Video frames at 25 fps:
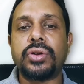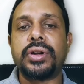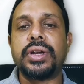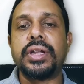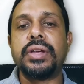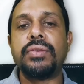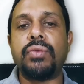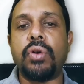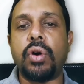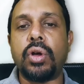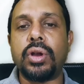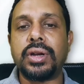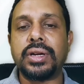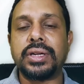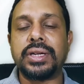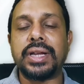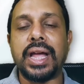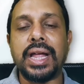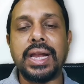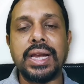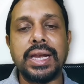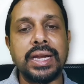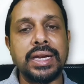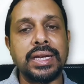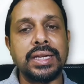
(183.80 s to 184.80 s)
volatile
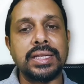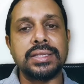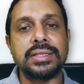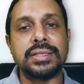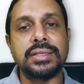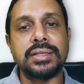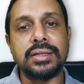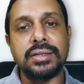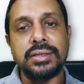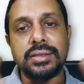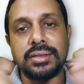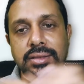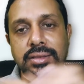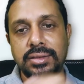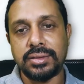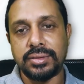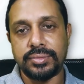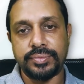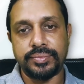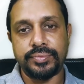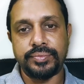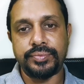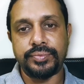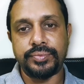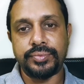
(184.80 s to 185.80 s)
and uncertain.
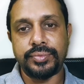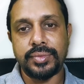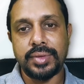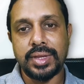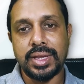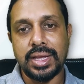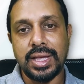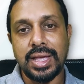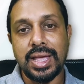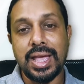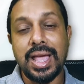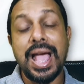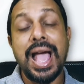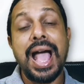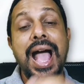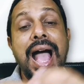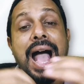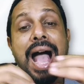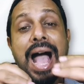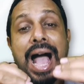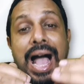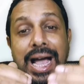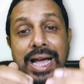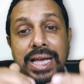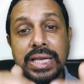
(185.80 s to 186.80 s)

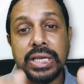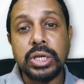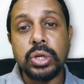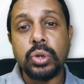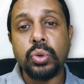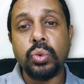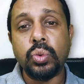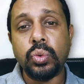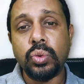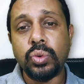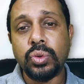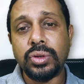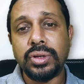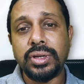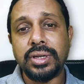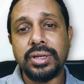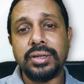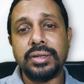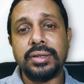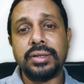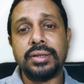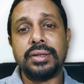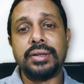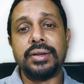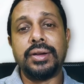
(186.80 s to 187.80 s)
Are you,
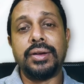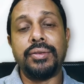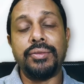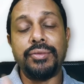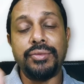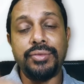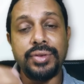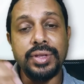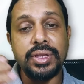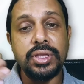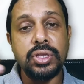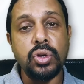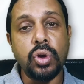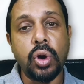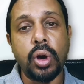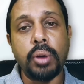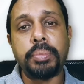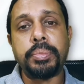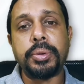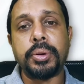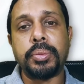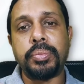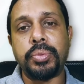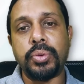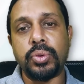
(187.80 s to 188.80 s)
with your
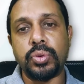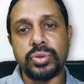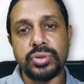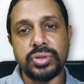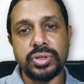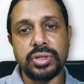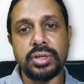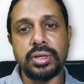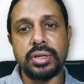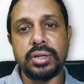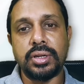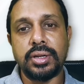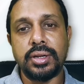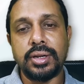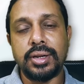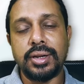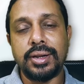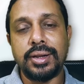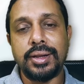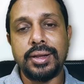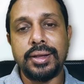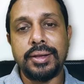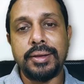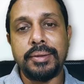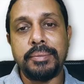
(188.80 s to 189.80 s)
proposal,
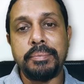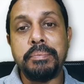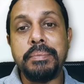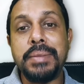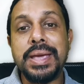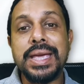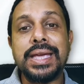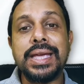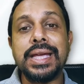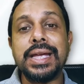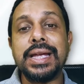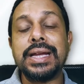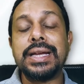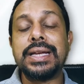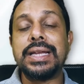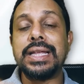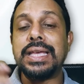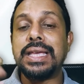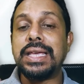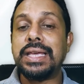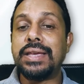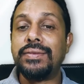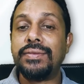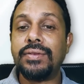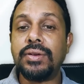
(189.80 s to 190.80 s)
making it
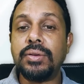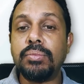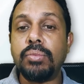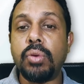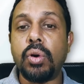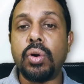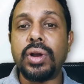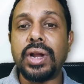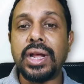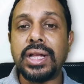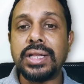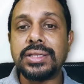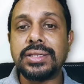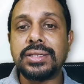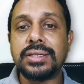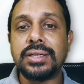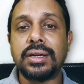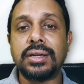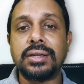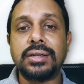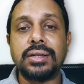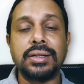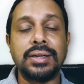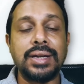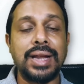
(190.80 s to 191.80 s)
even more
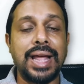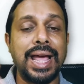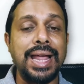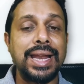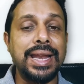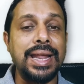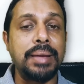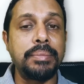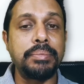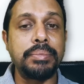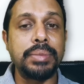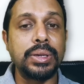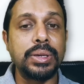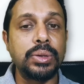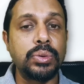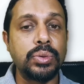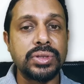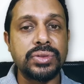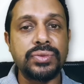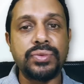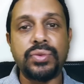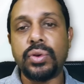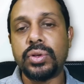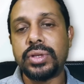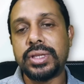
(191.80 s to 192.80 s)
uncertain and ambiguous
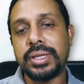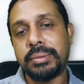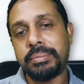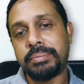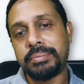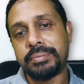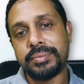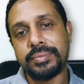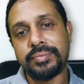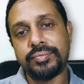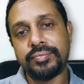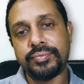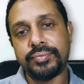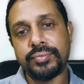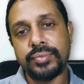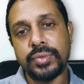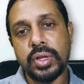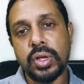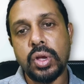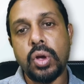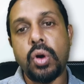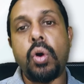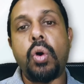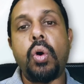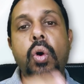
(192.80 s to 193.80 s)
for them?
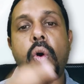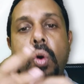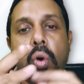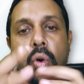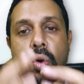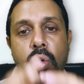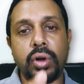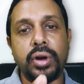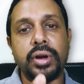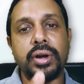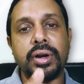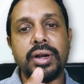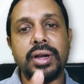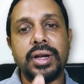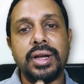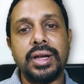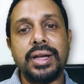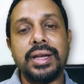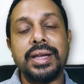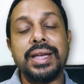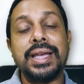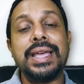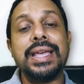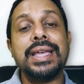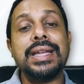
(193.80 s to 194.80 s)
Or
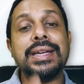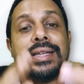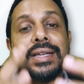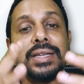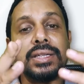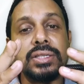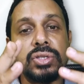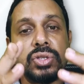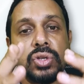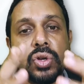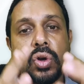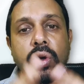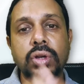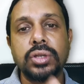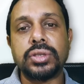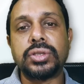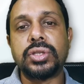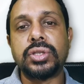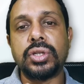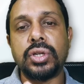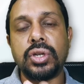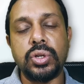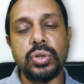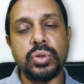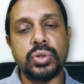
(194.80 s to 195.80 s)
does your
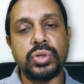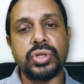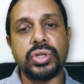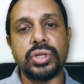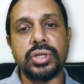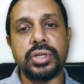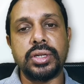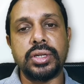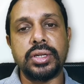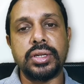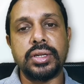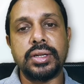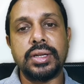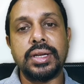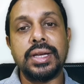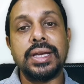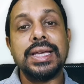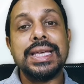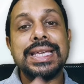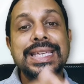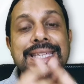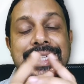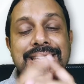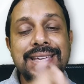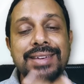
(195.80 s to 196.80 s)
solution
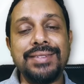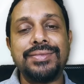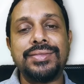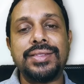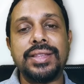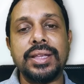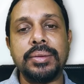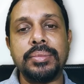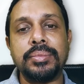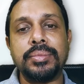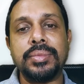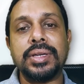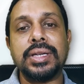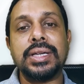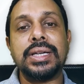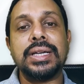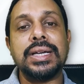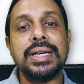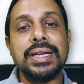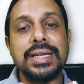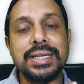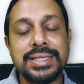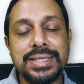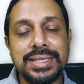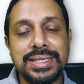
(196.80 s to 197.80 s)
give them a
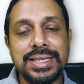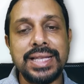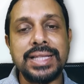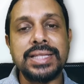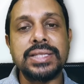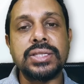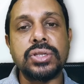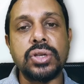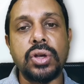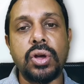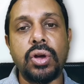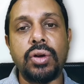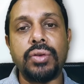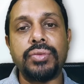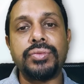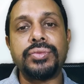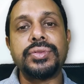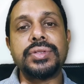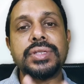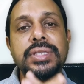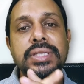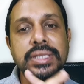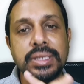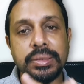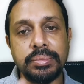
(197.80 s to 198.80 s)
sense of
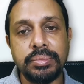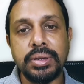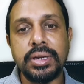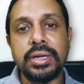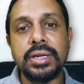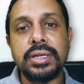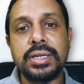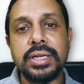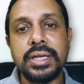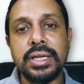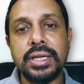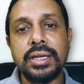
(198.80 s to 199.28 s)
stability